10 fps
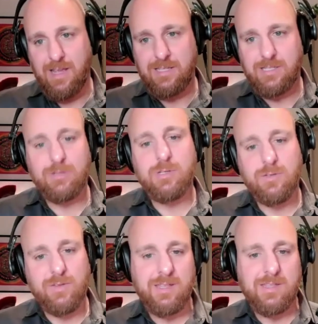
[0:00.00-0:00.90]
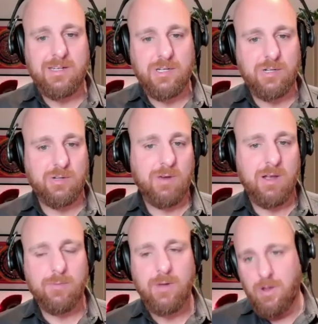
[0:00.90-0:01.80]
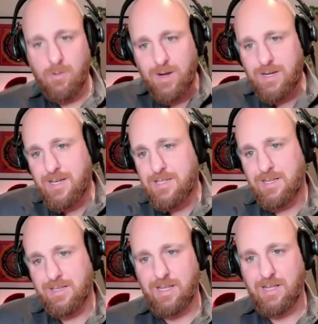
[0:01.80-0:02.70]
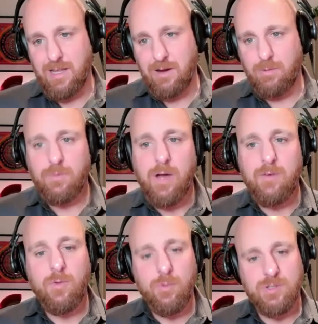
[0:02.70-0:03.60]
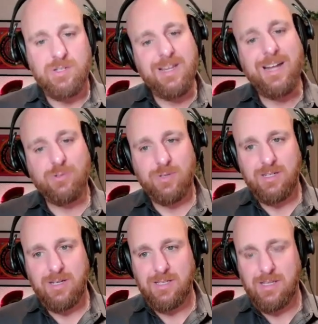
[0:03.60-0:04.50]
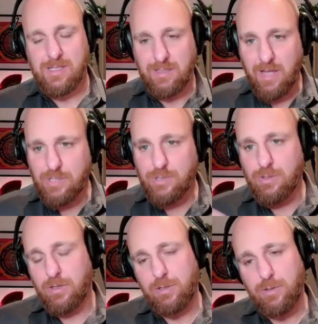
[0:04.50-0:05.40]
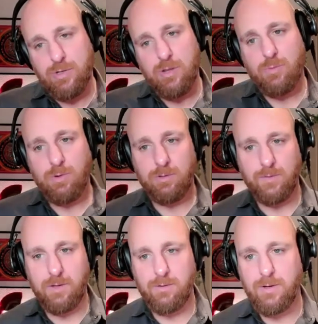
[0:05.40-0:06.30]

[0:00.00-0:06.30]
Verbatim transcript: exclusively in the digital realm? Why doesn't it lead there? Well, of course, naturally it does. It's the logical conclusion of the worldview.